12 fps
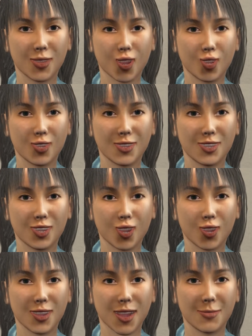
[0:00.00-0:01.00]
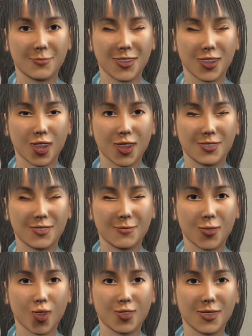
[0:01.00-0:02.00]
or ring, or combinations
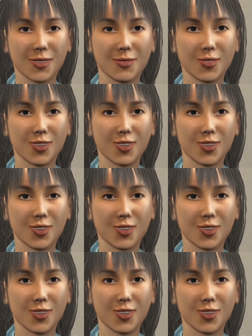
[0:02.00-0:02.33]
of both,